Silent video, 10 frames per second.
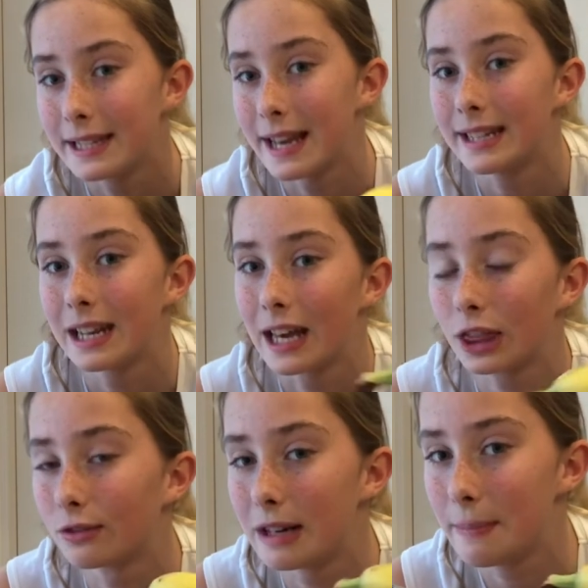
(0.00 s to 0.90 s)
it into
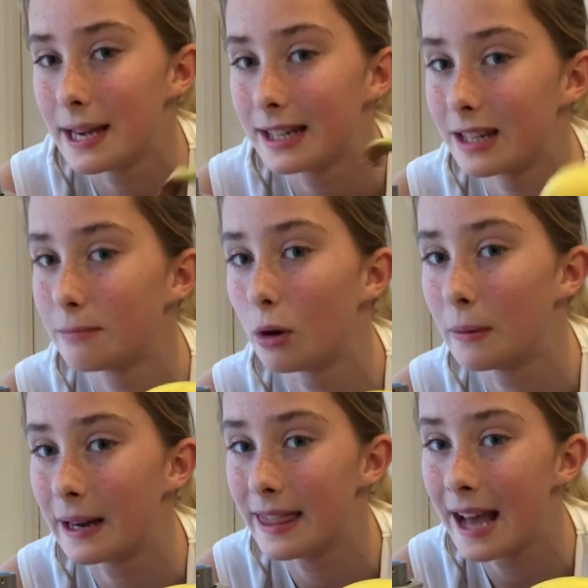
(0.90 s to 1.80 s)
like three pieces and pop
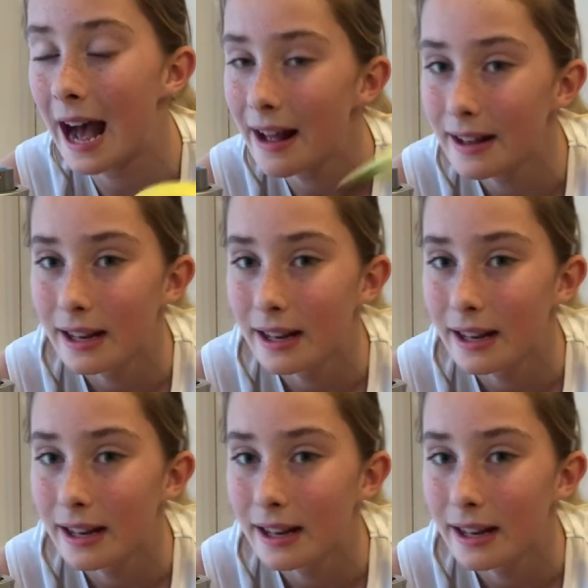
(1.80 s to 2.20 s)
it in there.